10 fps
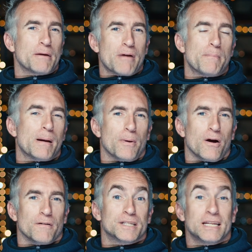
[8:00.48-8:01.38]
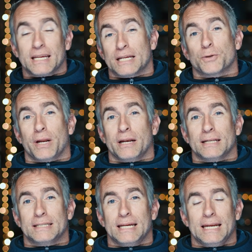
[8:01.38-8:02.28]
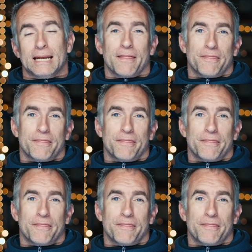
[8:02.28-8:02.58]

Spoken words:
my wrap up of Cinegear 2019.